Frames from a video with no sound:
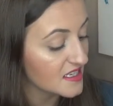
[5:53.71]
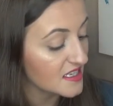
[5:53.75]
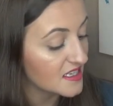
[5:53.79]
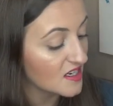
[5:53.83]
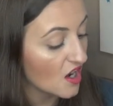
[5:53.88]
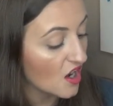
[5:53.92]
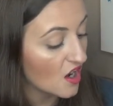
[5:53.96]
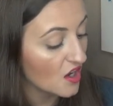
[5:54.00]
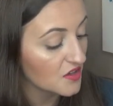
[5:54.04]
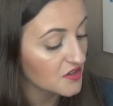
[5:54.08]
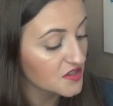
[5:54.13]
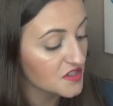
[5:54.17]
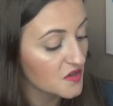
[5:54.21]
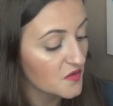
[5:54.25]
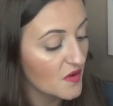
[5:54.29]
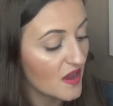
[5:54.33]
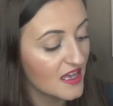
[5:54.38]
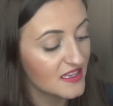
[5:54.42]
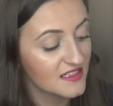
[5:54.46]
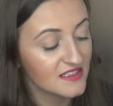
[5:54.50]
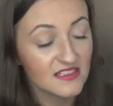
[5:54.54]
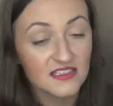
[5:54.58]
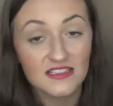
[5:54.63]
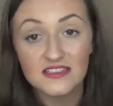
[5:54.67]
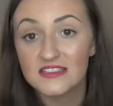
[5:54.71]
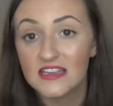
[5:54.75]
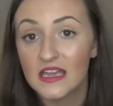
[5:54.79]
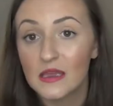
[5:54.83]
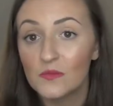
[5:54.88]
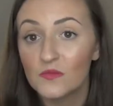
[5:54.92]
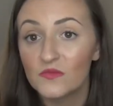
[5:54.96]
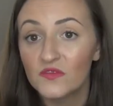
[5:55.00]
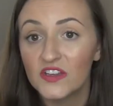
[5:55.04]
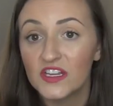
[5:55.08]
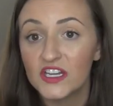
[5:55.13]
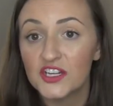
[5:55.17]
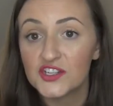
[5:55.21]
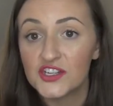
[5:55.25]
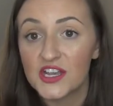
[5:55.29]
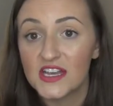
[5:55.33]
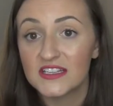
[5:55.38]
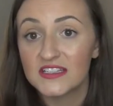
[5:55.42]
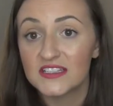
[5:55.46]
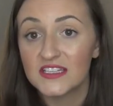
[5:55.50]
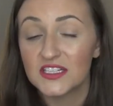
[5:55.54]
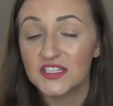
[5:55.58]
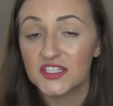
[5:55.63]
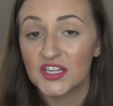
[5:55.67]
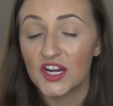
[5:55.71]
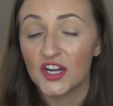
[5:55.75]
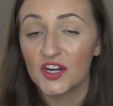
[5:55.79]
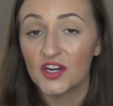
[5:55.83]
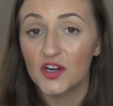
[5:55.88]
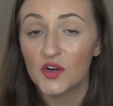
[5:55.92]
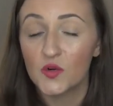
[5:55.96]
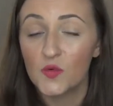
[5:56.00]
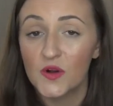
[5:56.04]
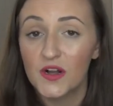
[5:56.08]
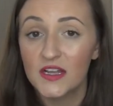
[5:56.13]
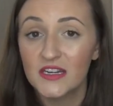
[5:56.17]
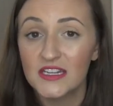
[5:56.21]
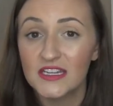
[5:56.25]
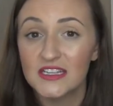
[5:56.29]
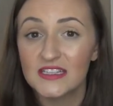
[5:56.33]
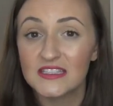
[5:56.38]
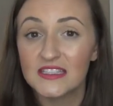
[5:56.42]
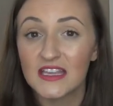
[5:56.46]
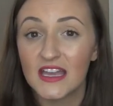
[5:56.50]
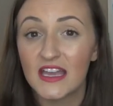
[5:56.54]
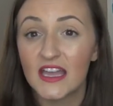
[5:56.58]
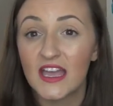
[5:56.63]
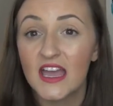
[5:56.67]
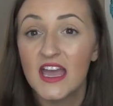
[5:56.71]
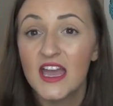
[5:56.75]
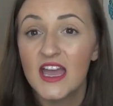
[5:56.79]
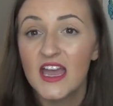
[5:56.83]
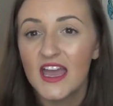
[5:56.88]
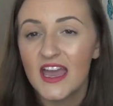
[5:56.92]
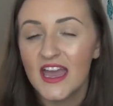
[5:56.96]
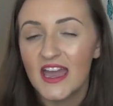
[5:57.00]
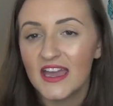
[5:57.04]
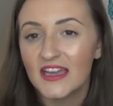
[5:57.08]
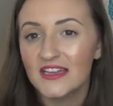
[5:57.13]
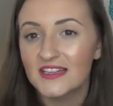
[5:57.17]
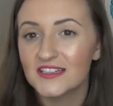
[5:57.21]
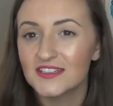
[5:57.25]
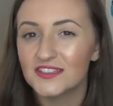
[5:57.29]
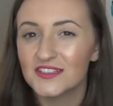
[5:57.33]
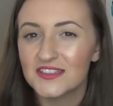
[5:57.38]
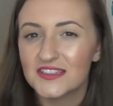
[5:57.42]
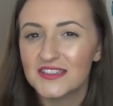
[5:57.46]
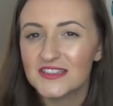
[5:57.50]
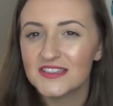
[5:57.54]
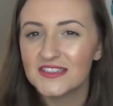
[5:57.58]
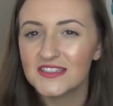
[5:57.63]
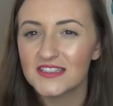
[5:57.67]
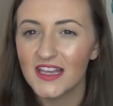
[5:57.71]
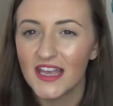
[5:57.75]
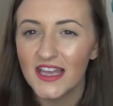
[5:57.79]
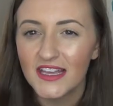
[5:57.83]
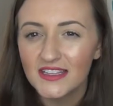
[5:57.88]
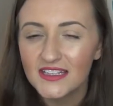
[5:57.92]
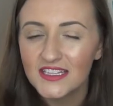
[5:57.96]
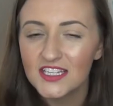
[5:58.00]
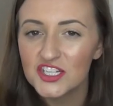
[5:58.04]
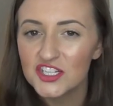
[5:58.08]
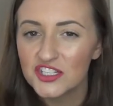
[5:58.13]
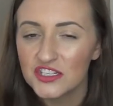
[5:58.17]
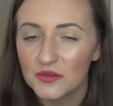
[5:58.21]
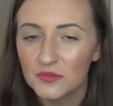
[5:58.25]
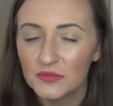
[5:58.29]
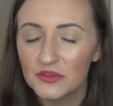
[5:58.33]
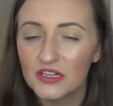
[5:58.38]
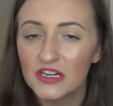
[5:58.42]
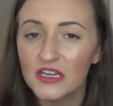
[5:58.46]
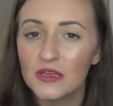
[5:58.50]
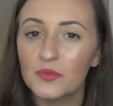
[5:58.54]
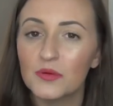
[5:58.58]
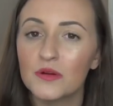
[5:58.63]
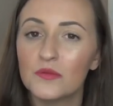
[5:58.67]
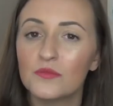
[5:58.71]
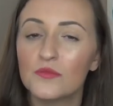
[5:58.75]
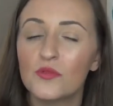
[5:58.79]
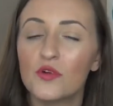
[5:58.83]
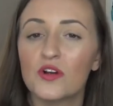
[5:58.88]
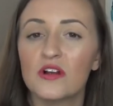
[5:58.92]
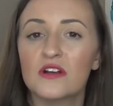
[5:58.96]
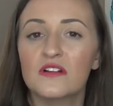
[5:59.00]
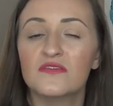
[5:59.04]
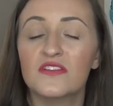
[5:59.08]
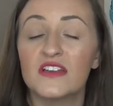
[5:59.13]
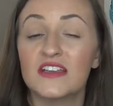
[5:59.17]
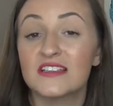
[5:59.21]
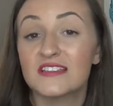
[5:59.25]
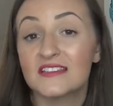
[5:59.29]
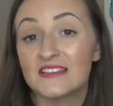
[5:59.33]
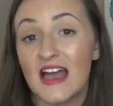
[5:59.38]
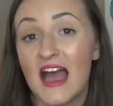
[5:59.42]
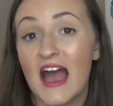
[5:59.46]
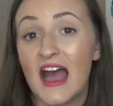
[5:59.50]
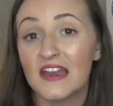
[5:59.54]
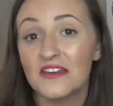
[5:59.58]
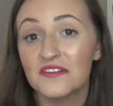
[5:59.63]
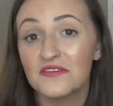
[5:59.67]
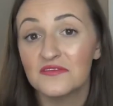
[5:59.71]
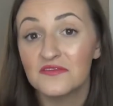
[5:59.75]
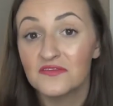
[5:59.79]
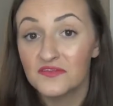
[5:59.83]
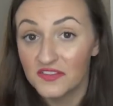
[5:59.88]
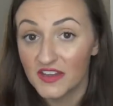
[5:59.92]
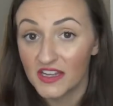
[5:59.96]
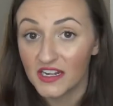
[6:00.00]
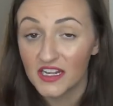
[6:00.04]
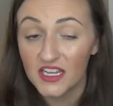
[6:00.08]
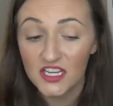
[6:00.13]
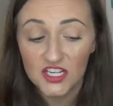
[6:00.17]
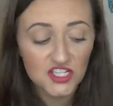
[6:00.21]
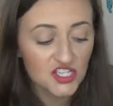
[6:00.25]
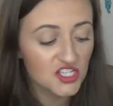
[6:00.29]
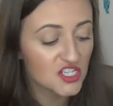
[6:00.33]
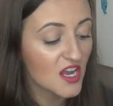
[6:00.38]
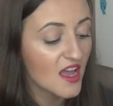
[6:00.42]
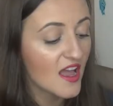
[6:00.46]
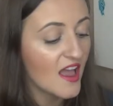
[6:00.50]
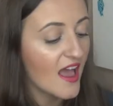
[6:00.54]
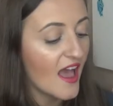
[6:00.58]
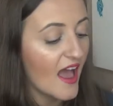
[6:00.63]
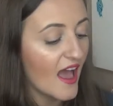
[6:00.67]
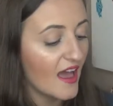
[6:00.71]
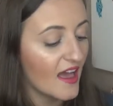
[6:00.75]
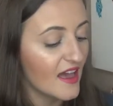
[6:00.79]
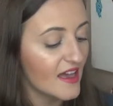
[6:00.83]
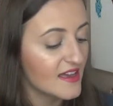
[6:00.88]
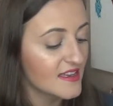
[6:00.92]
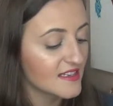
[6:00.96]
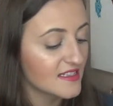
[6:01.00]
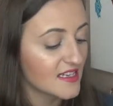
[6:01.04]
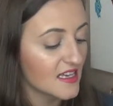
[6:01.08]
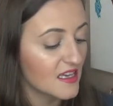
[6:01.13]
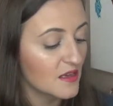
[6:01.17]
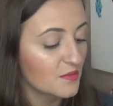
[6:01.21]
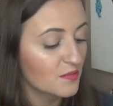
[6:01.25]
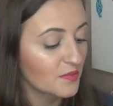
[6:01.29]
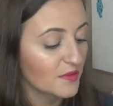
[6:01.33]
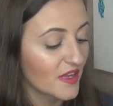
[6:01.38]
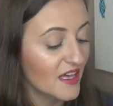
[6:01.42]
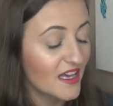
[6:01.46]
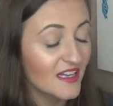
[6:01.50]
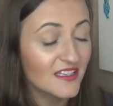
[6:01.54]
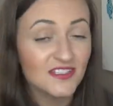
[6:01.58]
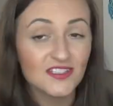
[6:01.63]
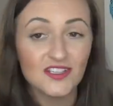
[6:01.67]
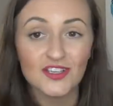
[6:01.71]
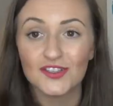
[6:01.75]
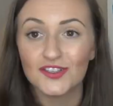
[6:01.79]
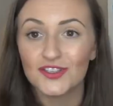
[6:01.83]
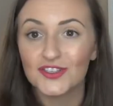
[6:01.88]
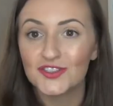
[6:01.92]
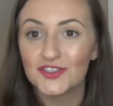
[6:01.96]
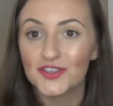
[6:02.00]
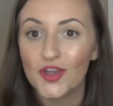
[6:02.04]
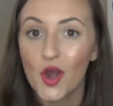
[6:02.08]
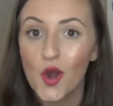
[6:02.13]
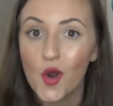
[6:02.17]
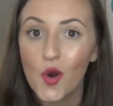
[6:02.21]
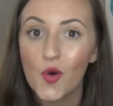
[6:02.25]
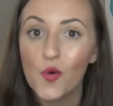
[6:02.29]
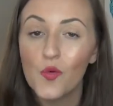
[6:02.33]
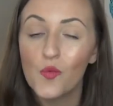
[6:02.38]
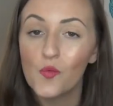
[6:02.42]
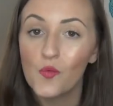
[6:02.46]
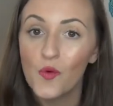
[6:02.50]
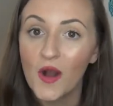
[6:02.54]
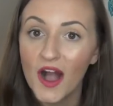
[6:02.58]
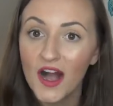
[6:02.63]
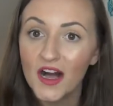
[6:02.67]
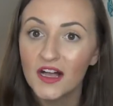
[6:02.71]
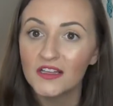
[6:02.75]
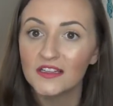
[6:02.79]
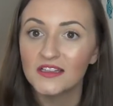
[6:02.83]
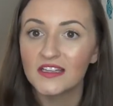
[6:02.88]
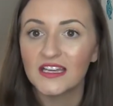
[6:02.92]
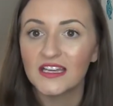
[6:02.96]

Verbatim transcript: It also has the same finish as the darker one. It's like a slightly shimmery but more of a satin finish, and it blends so well.